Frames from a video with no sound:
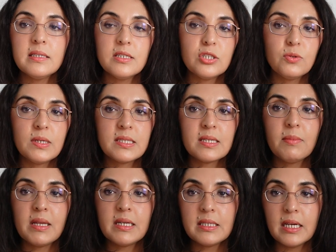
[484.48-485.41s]
and doing some
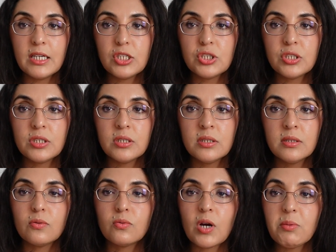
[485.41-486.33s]
meditation
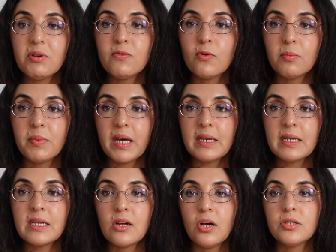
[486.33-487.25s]
right before bed
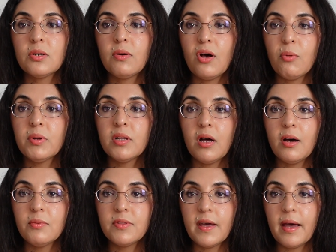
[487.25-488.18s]
can also help a
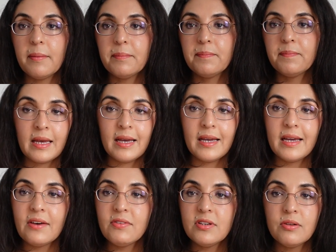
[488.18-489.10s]
lot with that. I
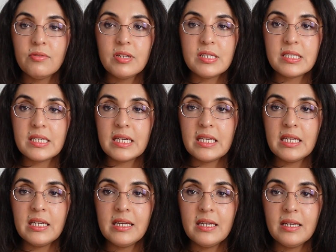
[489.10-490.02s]
haven't noticed
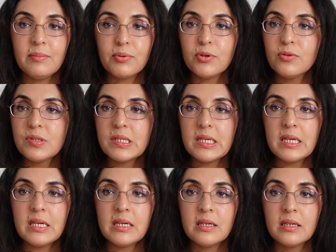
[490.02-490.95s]
any
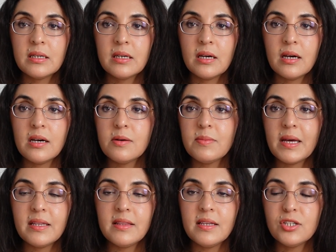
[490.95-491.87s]
bruising
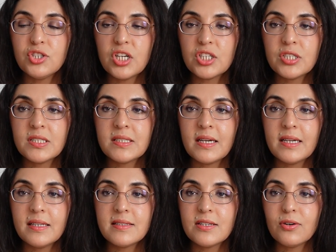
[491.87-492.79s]
at the injection
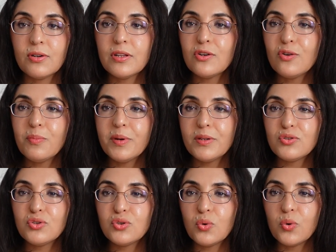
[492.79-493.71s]
sites. They're a little bit
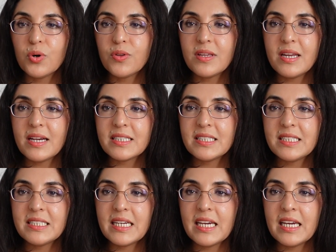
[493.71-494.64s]
sore the
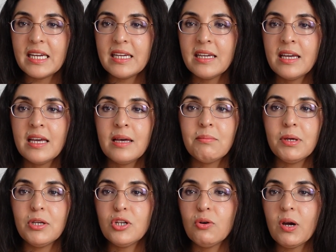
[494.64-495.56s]
next day,
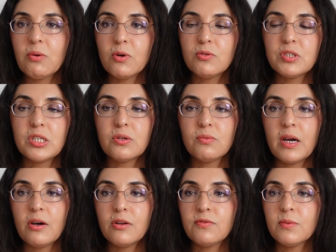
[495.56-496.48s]
but I rotate
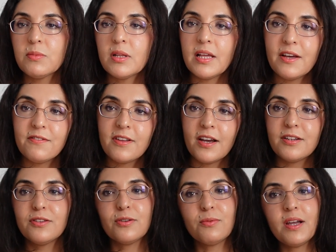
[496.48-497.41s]
around from the left thigh
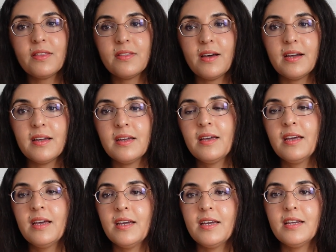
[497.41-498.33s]
to the right thigh
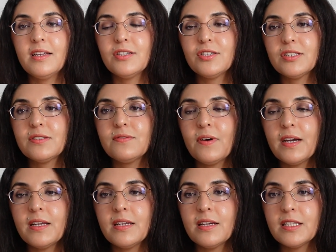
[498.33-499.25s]
and just
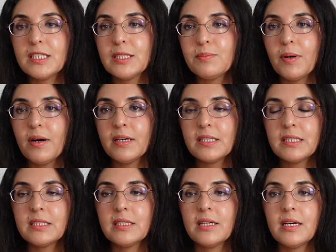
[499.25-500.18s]
find a spot